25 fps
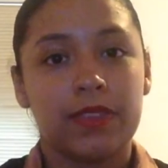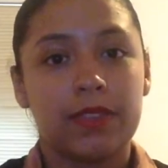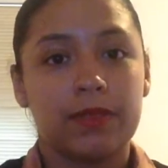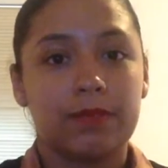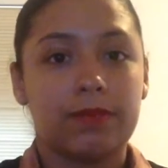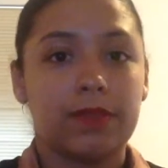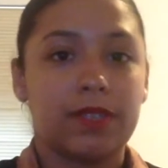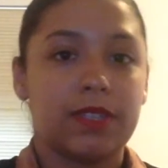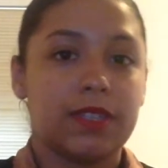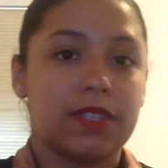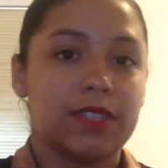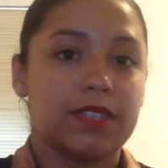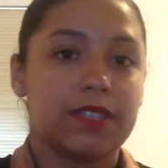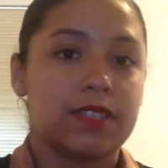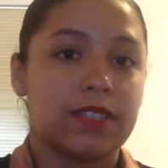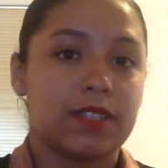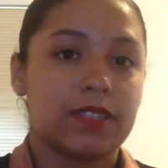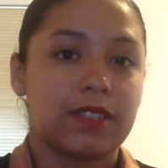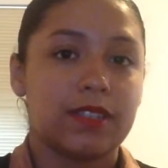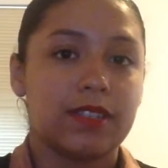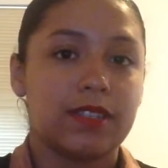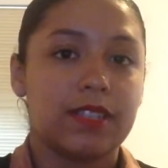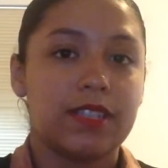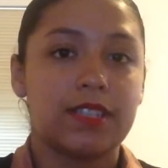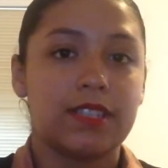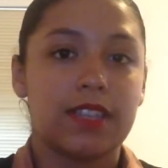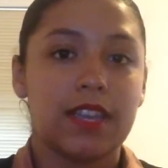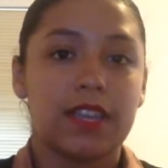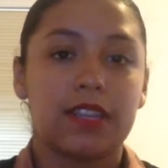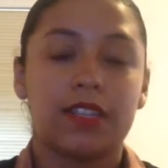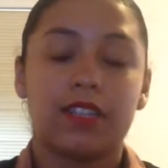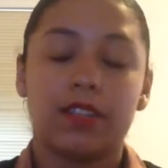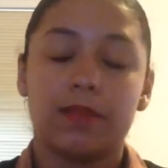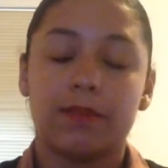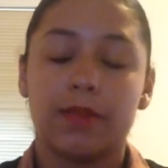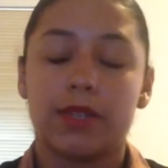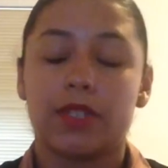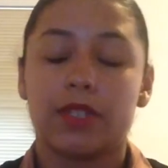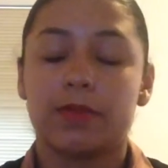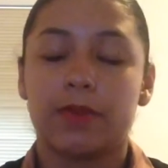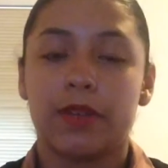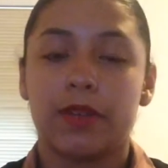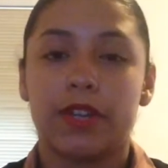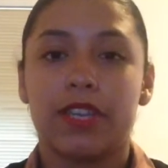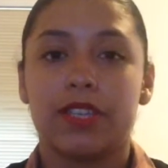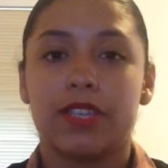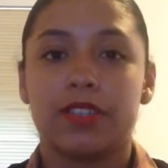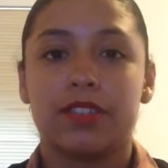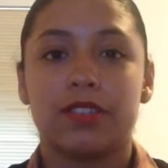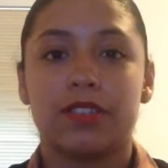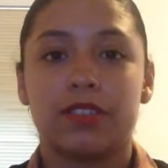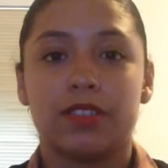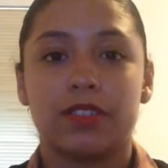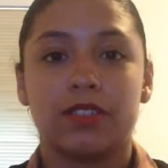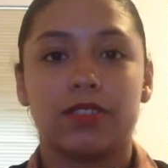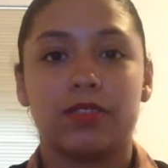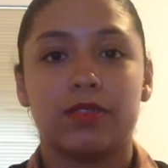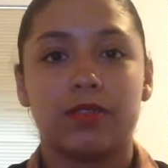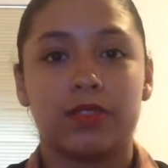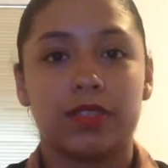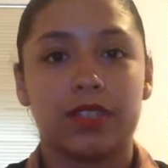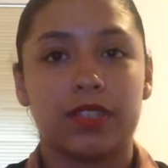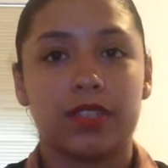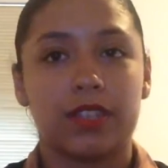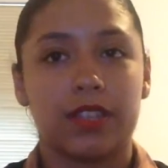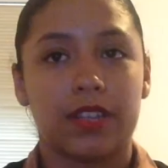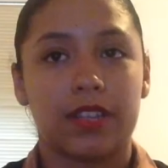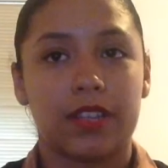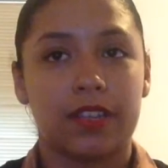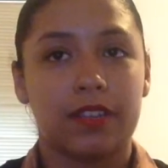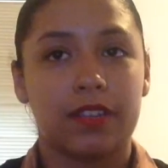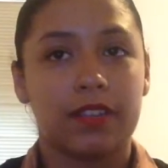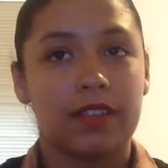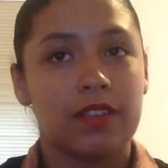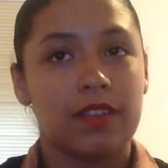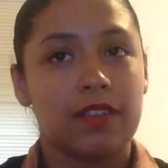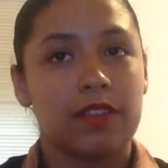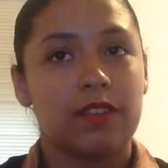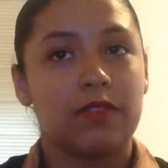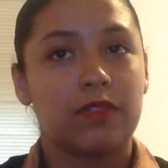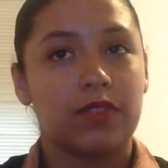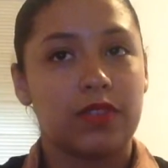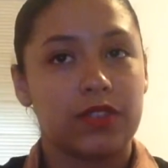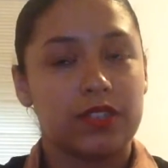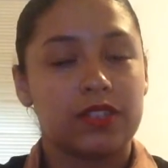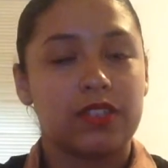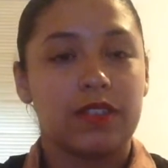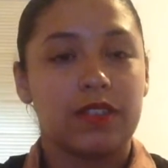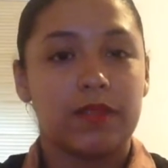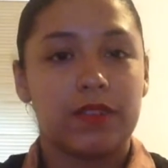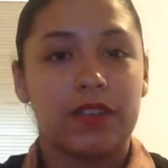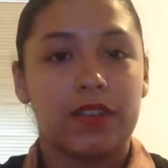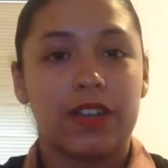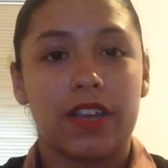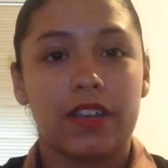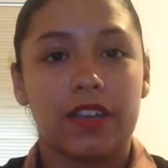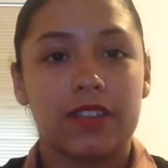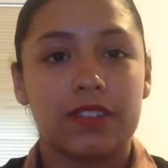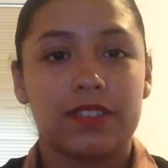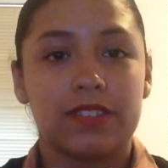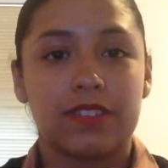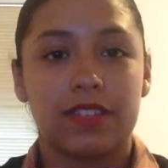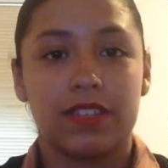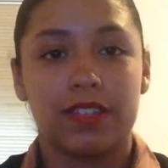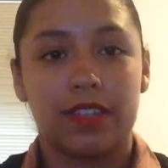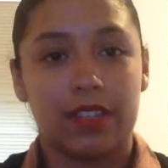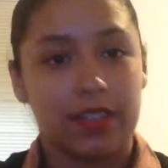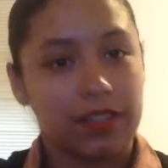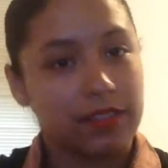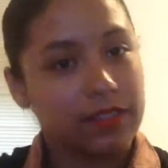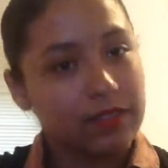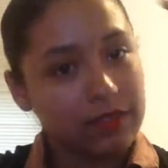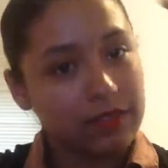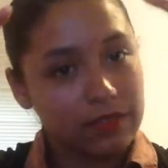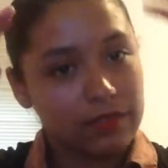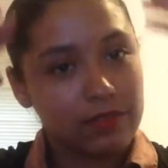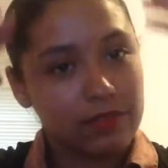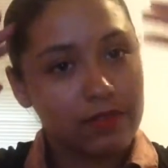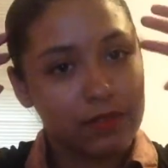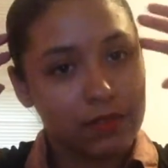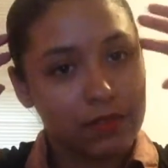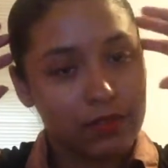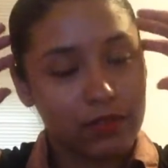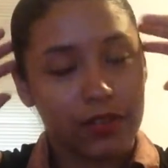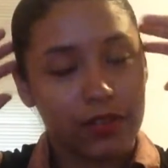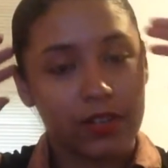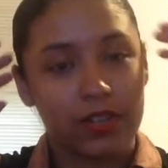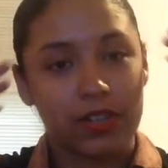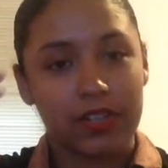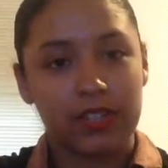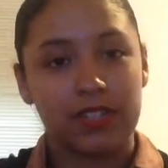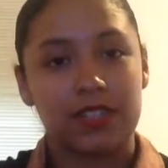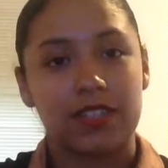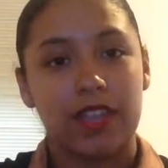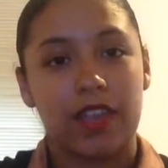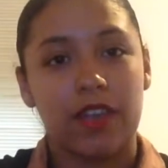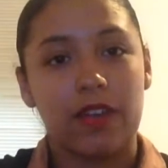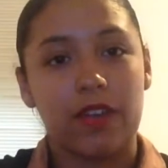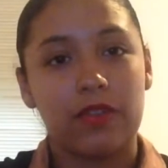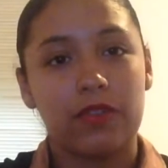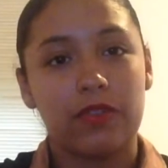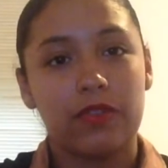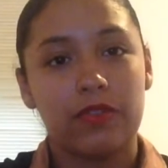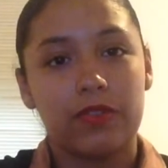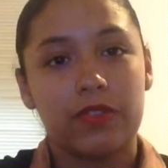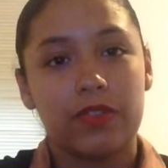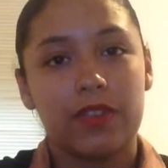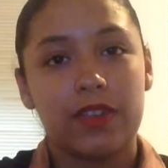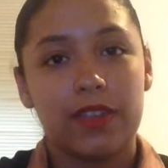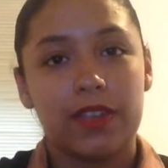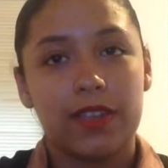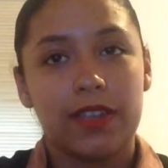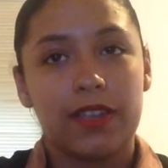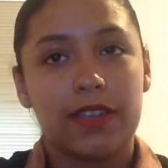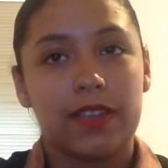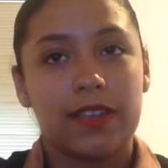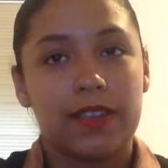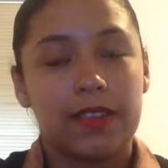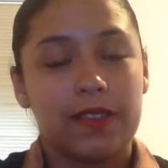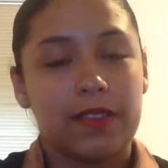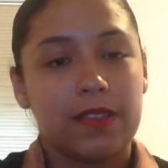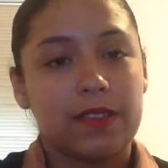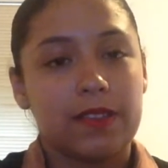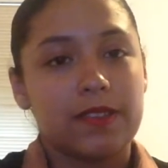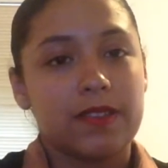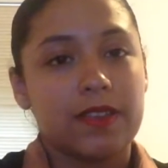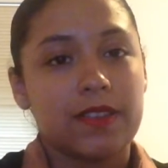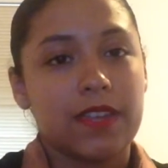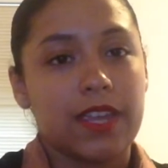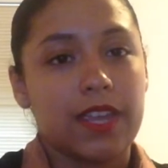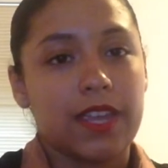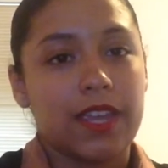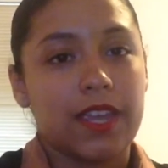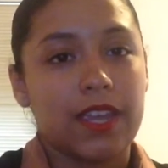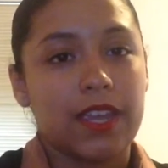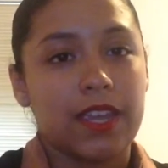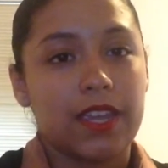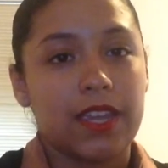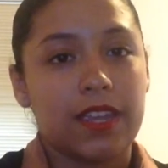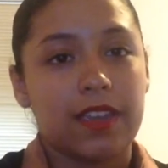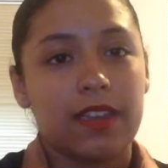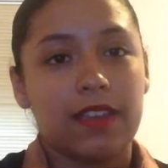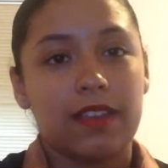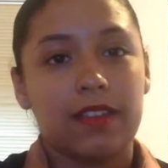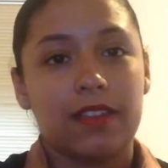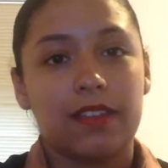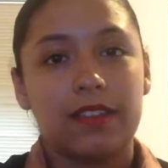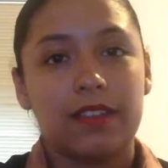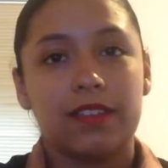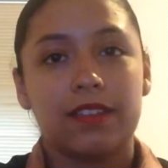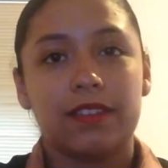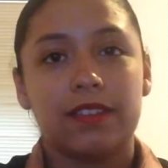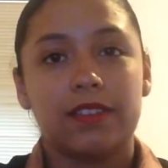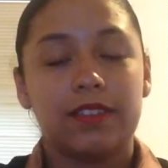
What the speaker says: because like it's actually much more easier to do it like for someone else than like for yourself. And